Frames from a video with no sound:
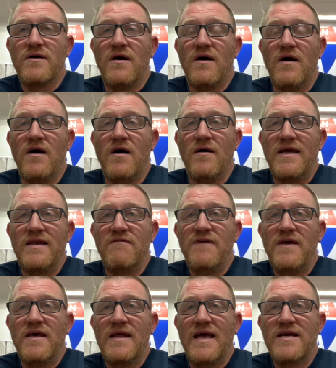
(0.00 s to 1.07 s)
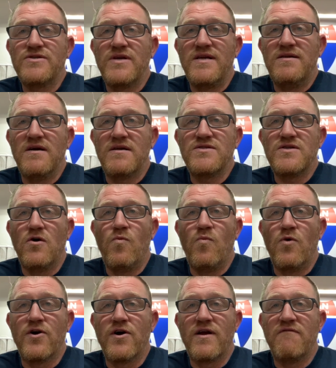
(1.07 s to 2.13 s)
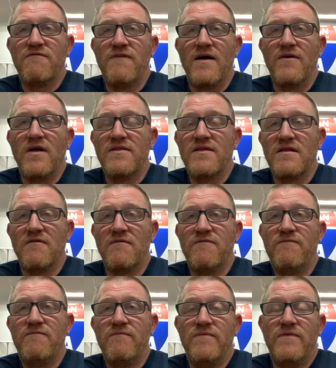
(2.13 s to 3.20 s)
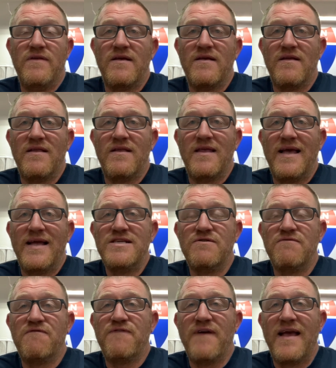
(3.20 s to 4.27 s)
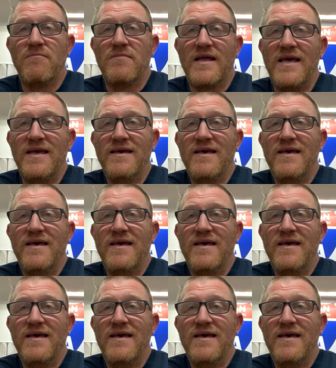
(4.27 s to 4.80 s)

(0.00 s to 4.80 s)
and if he had actually done his homework and found out that the engine family